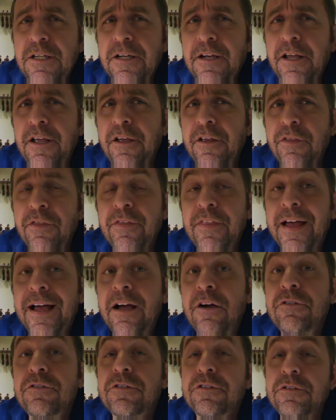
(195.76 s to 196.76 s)
and held
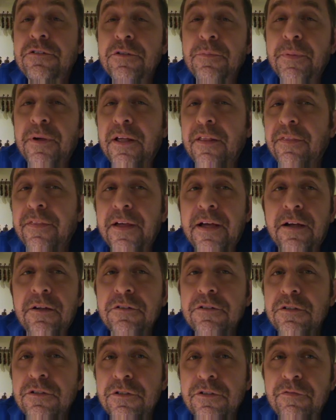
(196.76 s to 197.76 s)
thousands upon
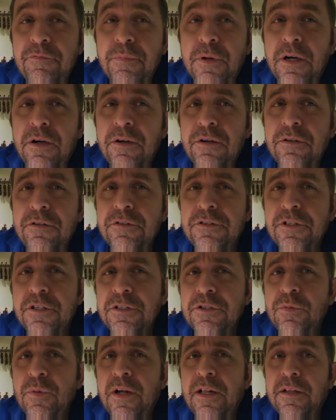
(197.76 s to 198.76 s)
thousands of bows,
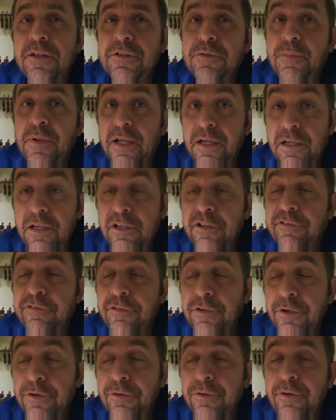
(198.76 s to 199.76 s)
as well as making a
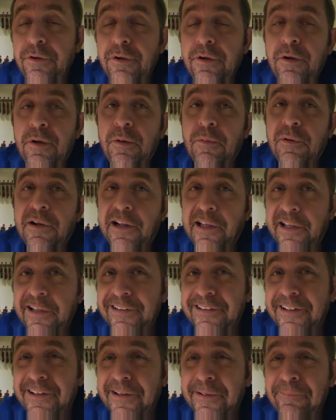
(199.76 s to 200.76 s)
few when I
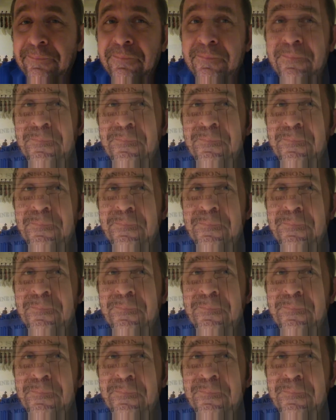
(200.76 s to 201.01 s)
had time,